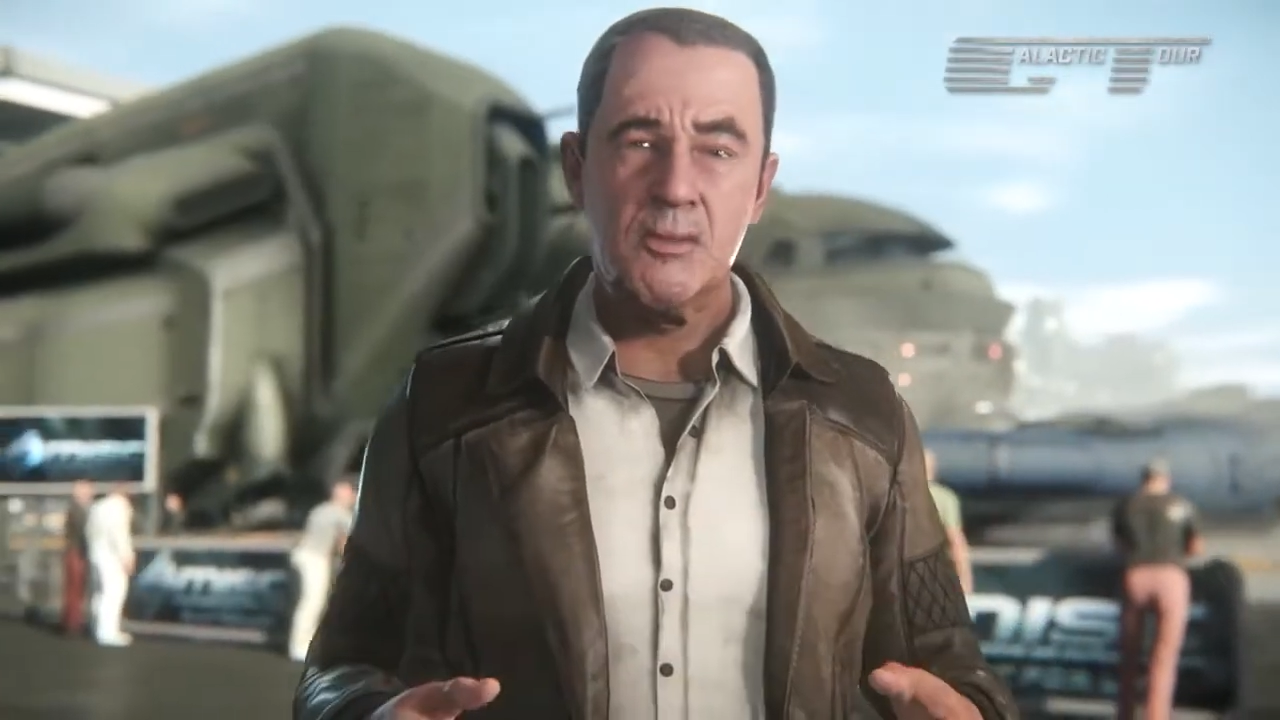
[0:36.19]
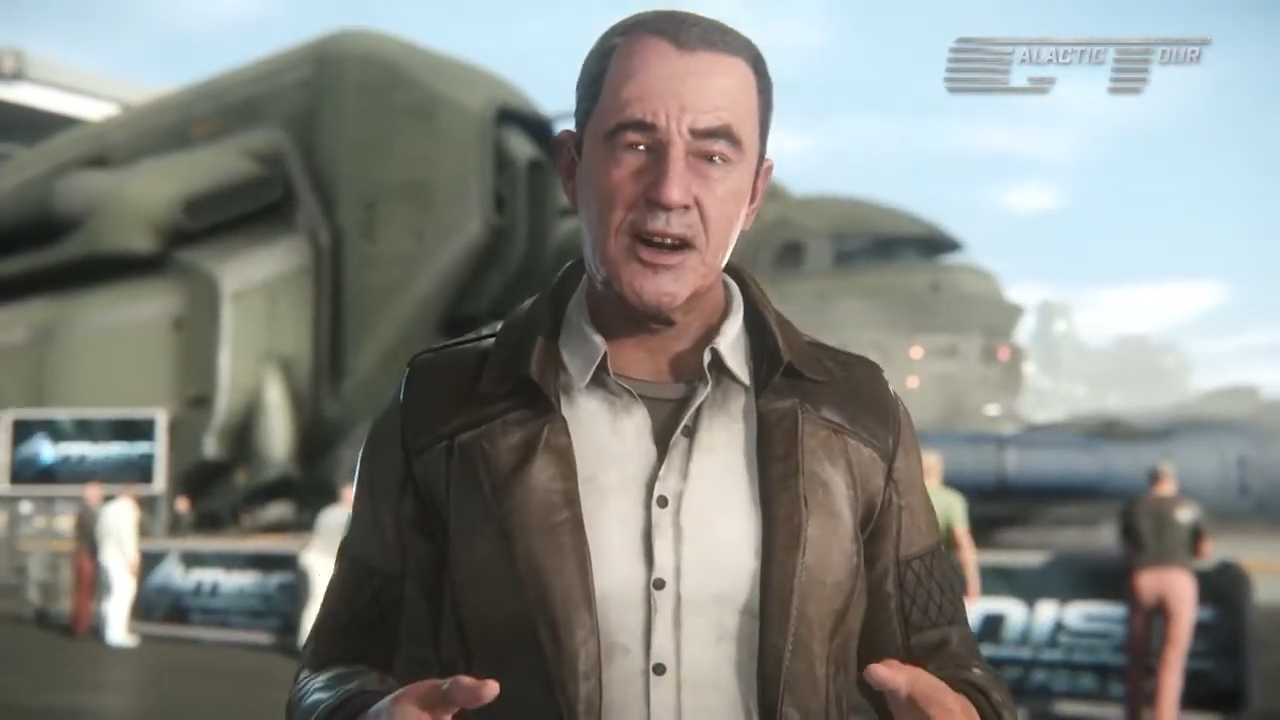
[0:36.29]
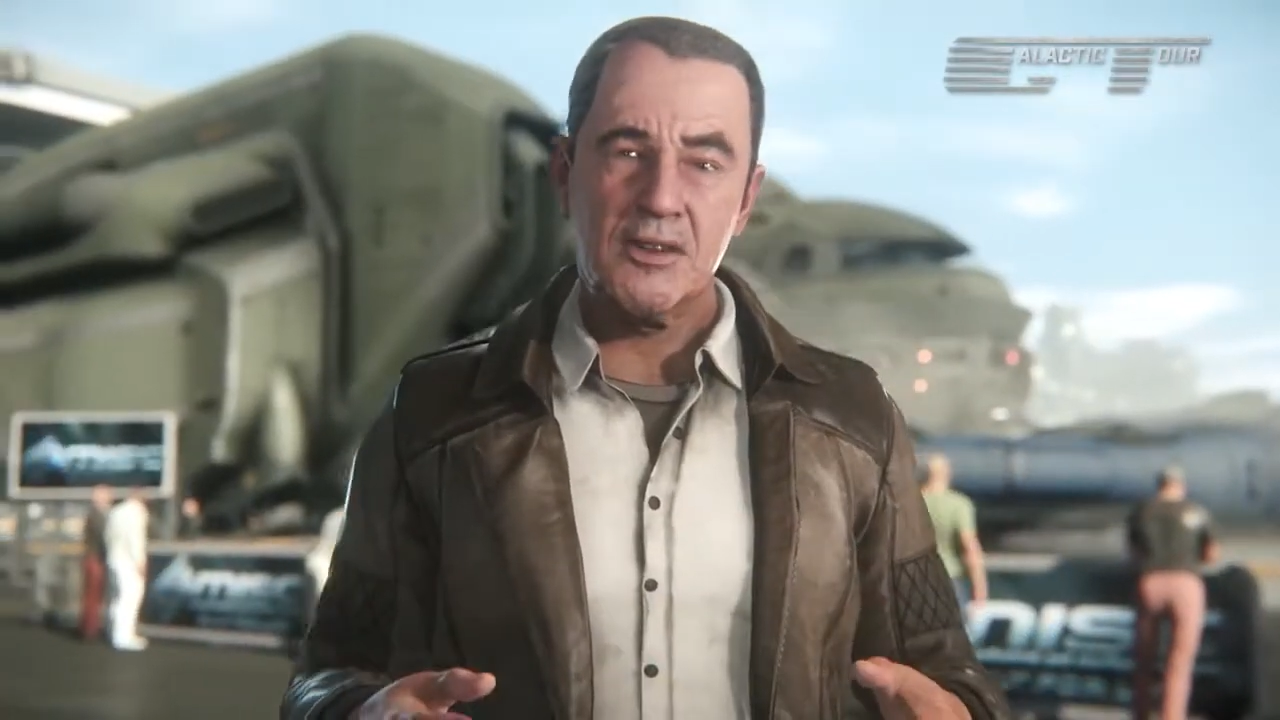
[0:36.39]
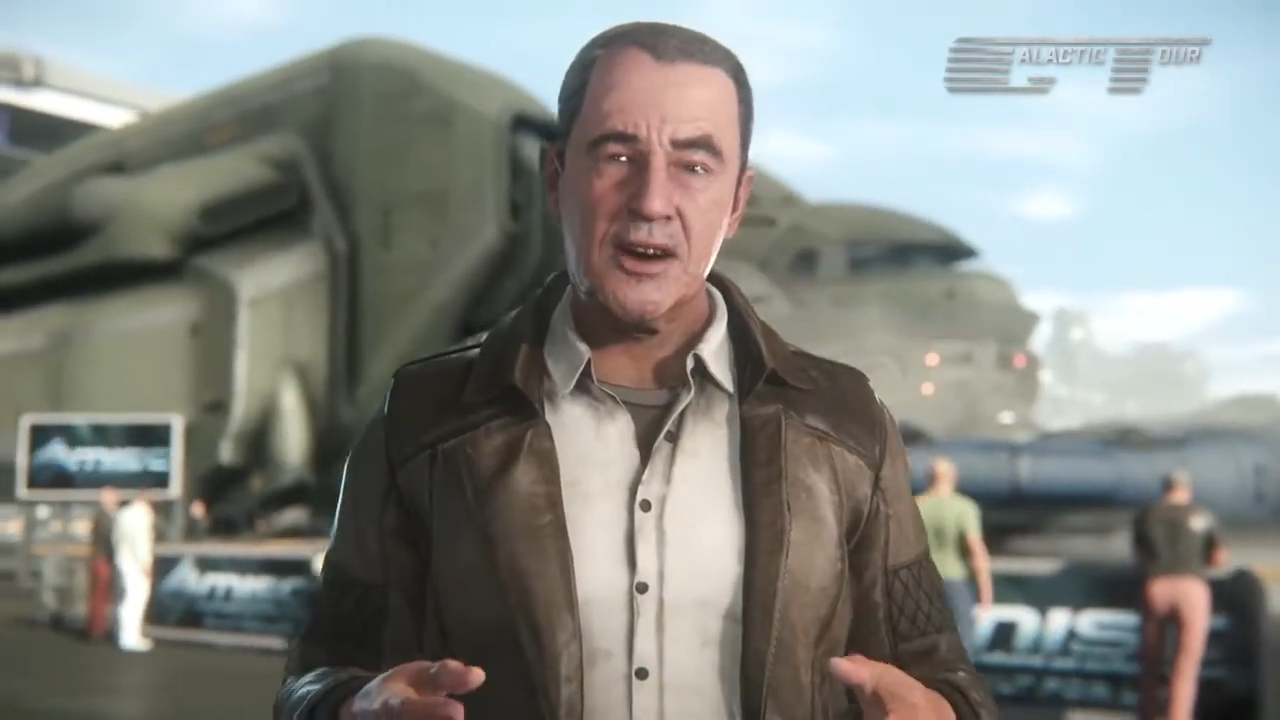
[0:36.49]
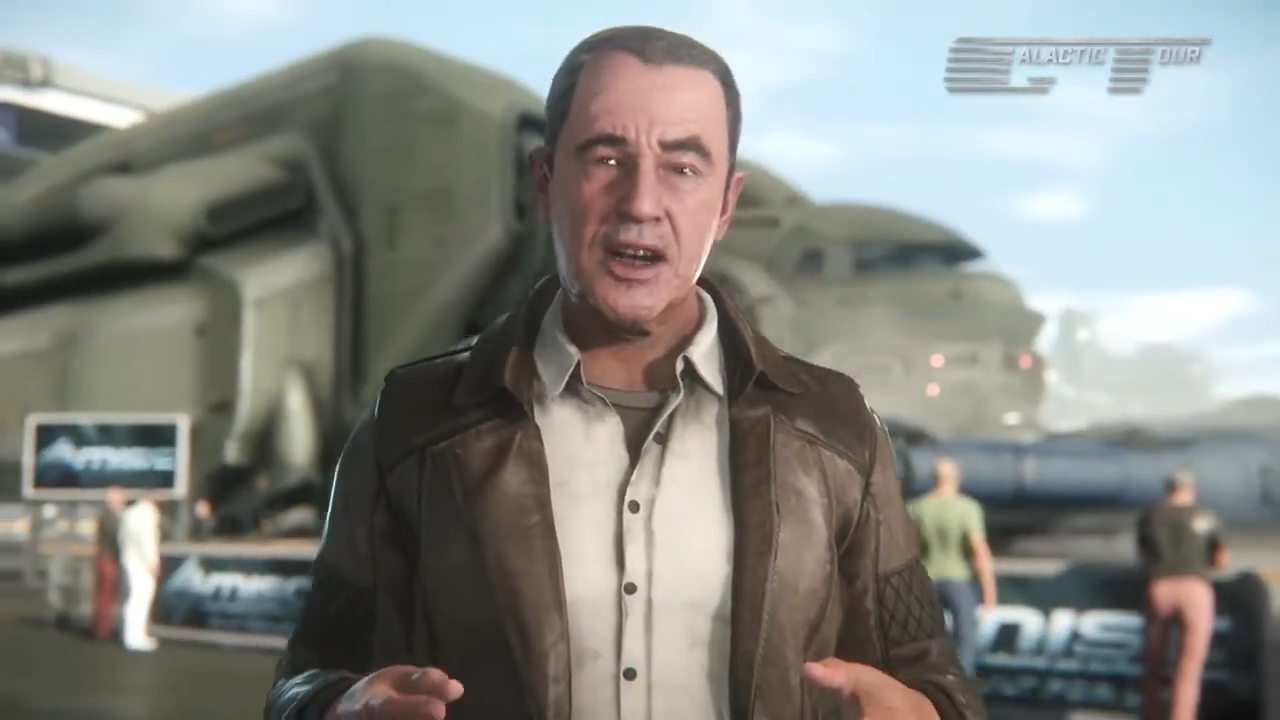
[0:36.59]

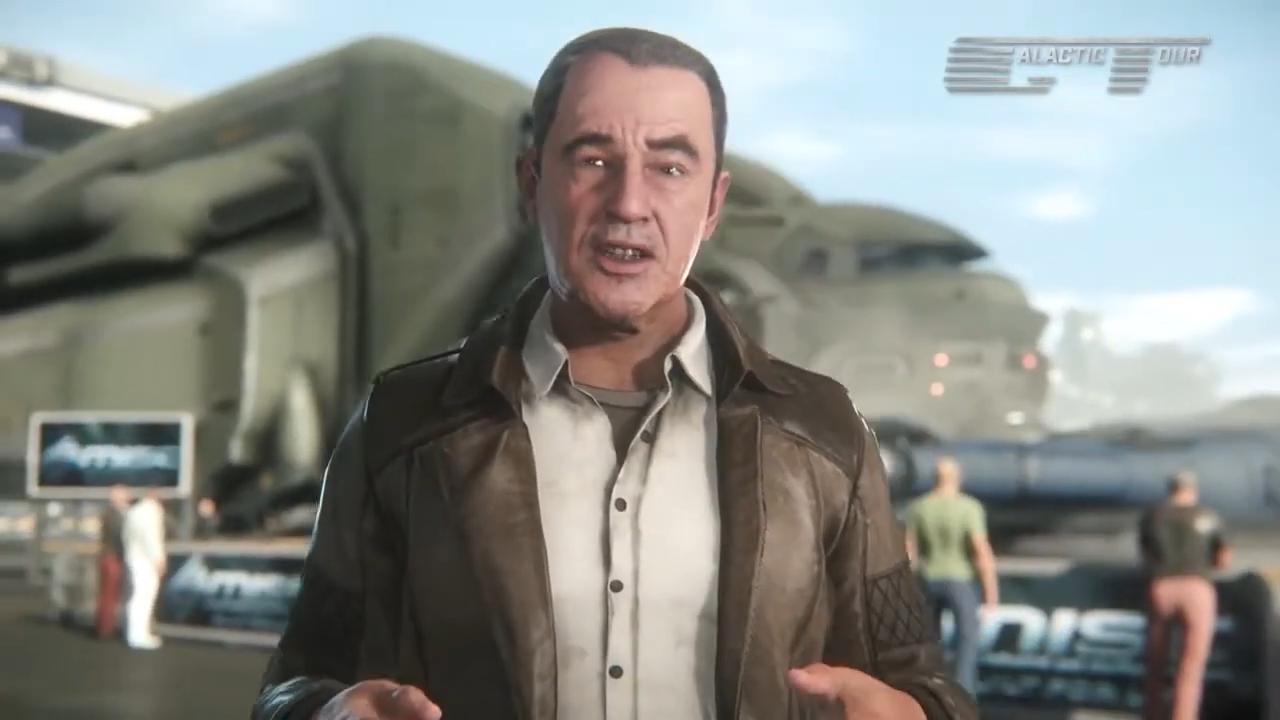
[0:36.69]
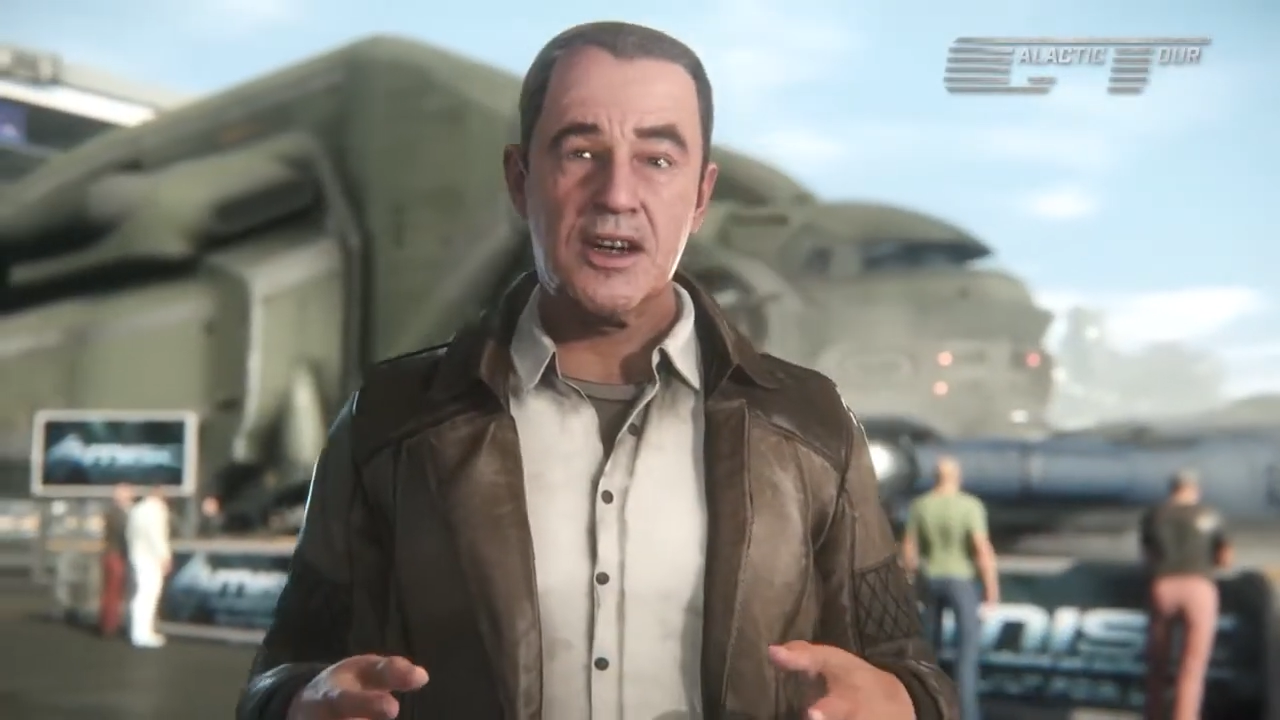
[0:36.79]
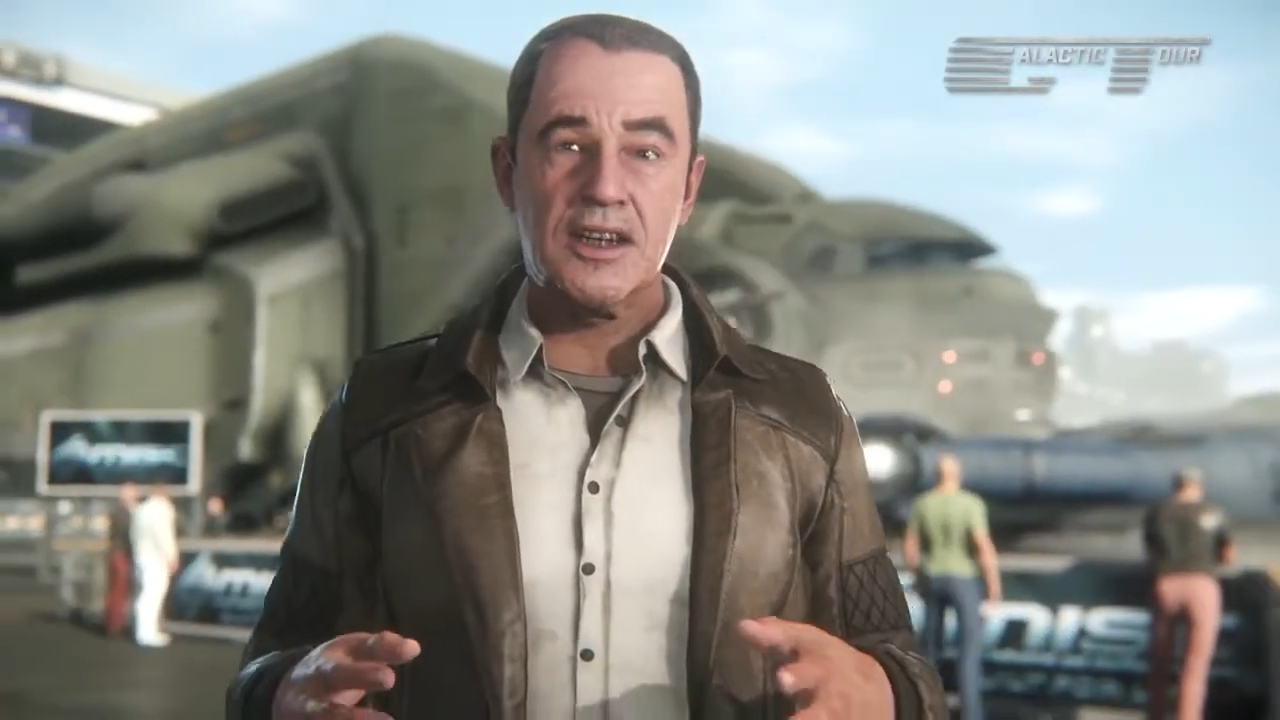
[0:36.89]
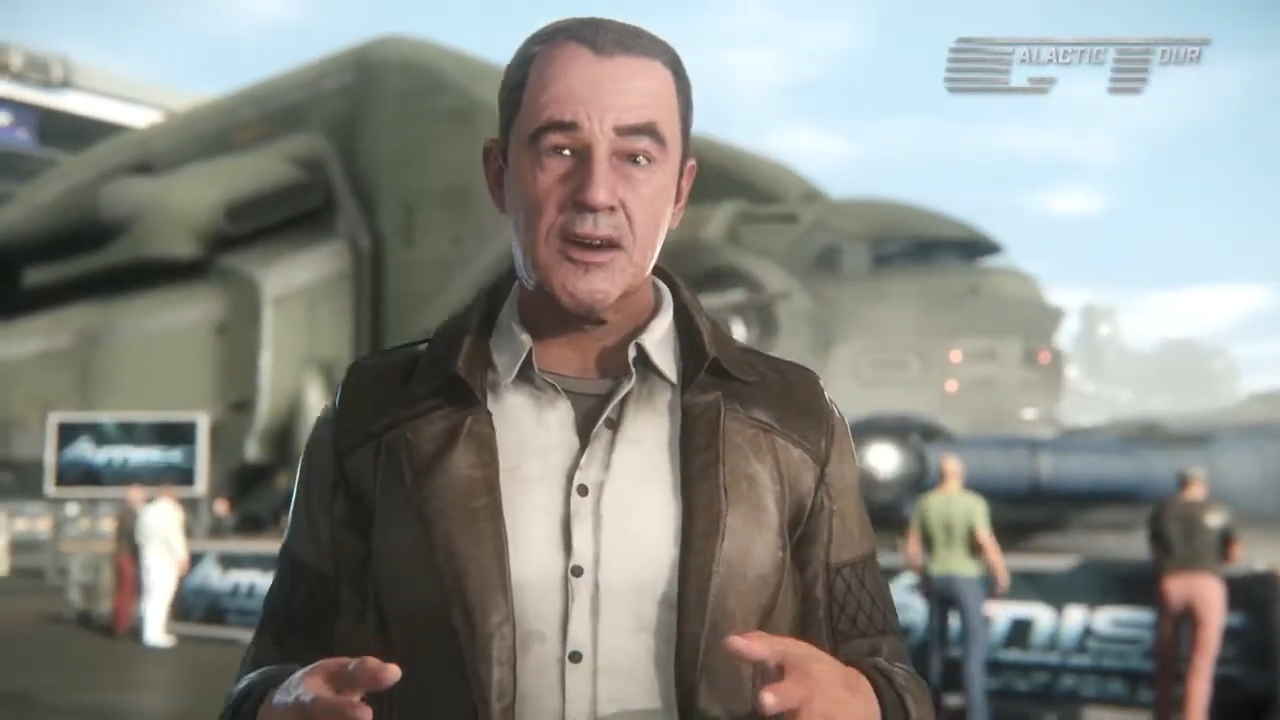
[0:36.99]
manufacturer